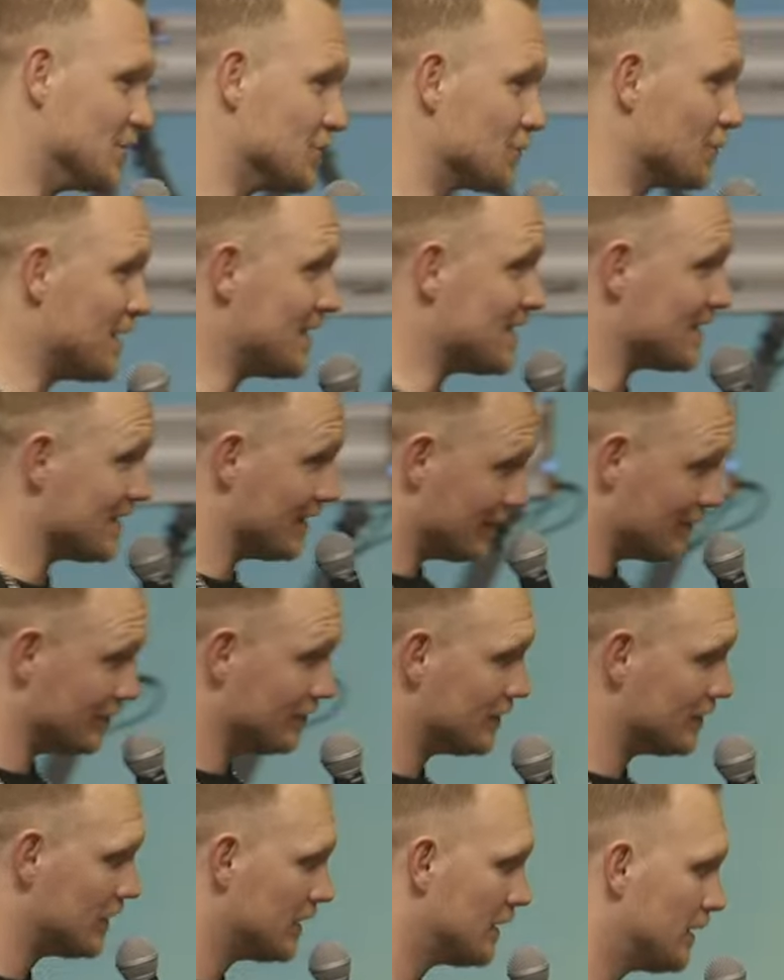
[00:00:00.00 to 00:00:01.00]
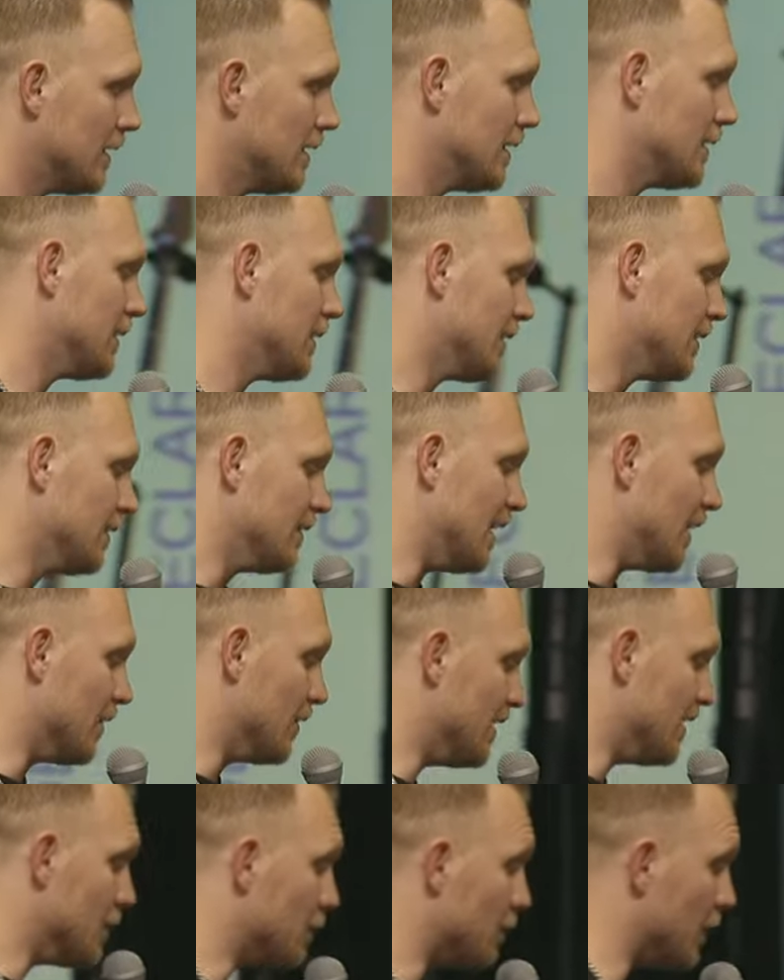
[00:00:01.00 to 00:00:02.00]
There's a reason
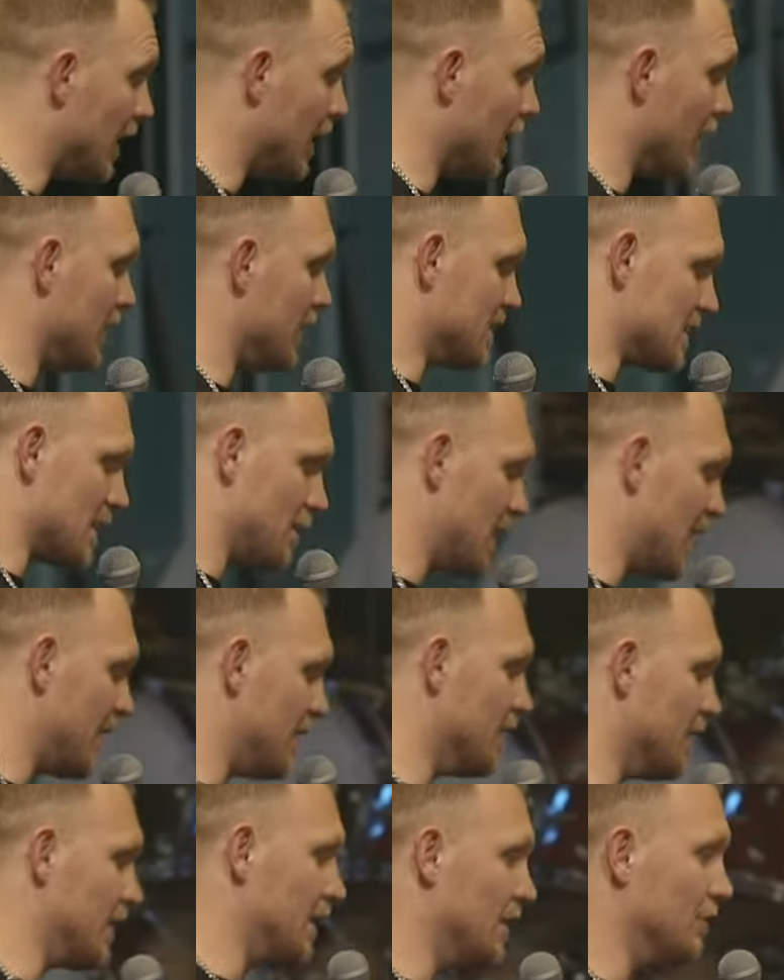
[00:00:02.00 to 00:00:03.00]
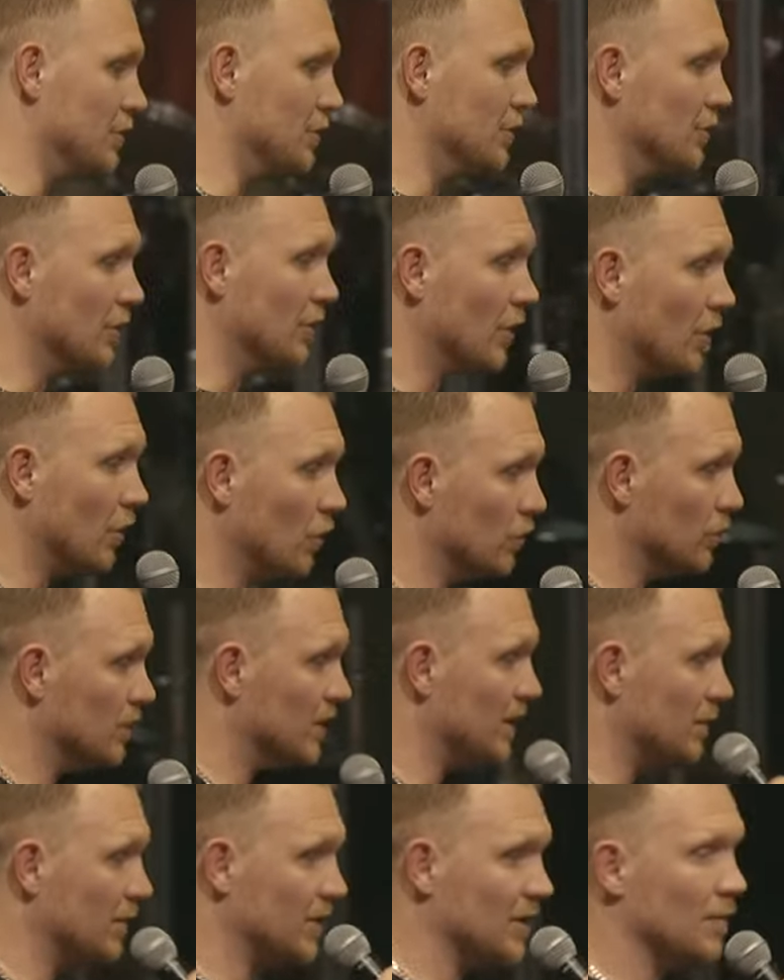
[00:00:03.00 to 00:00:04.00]
they're in different areas. I'm not here to give you a whole
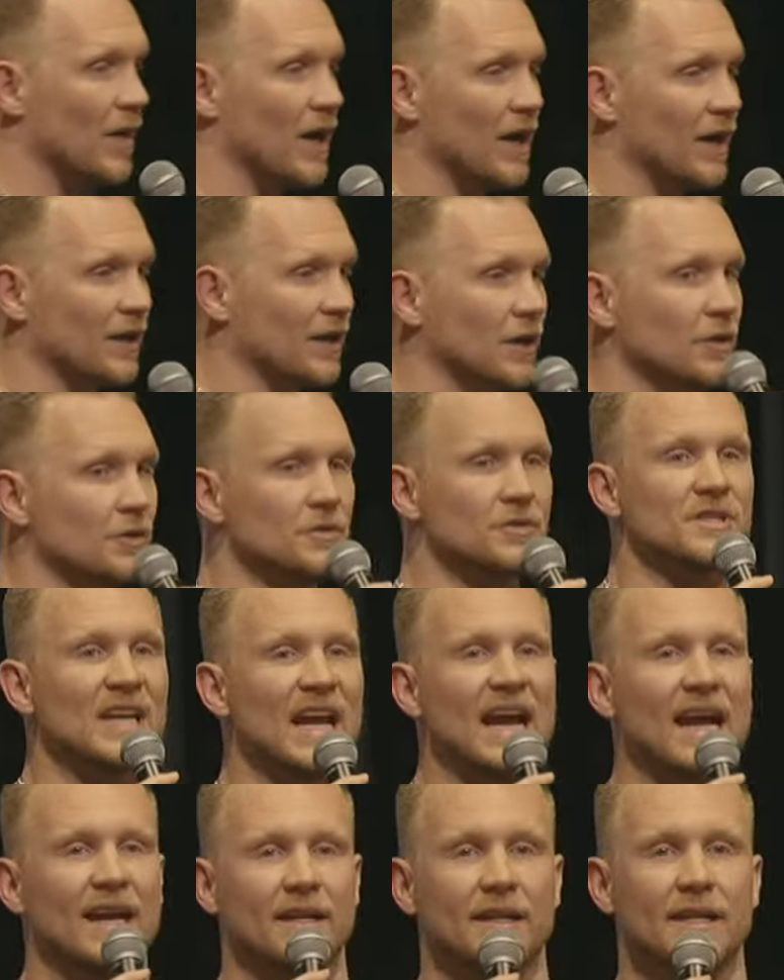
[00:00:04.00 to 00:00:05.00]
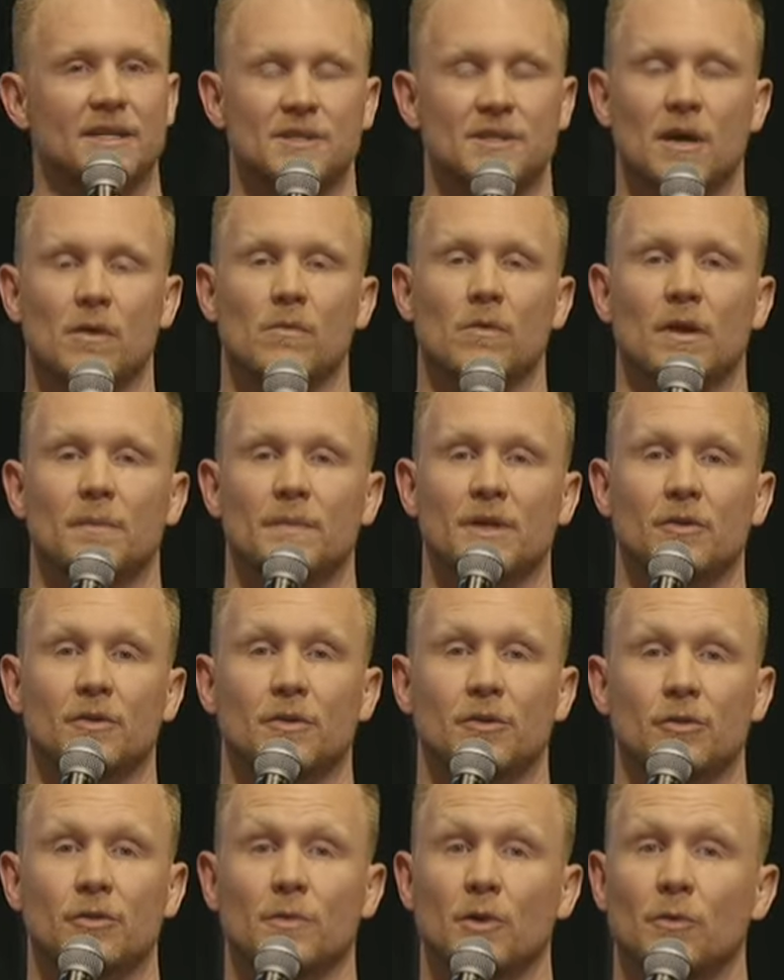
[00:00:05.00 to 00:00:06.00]
de- demonic understanding. That's not what I'm here
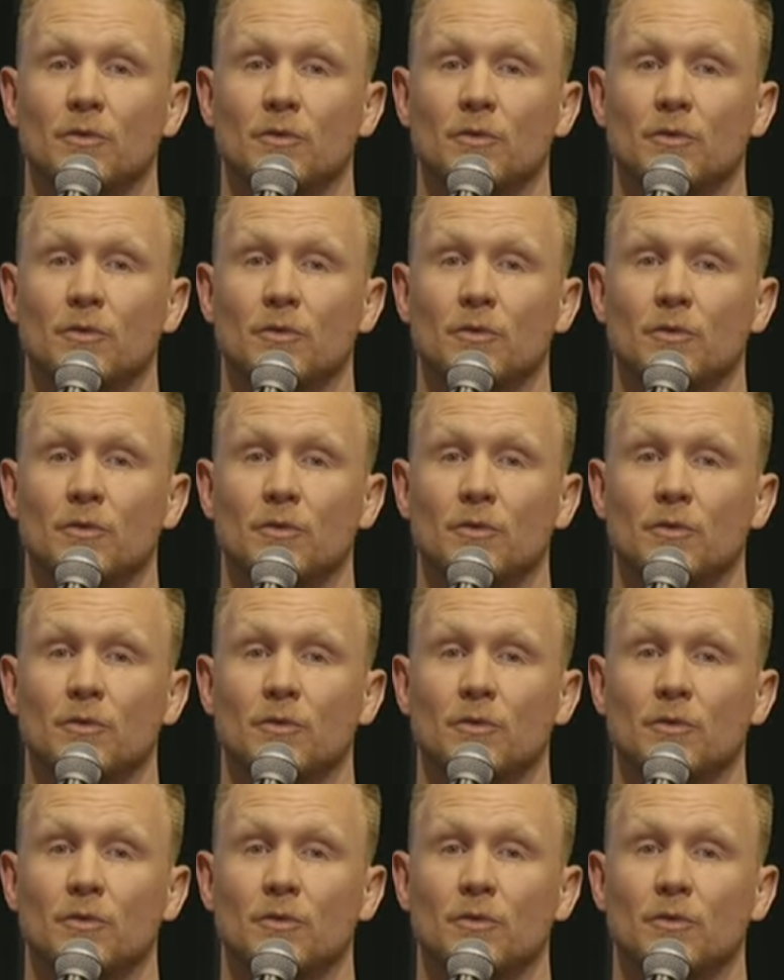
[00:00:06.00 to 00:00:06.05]
to do,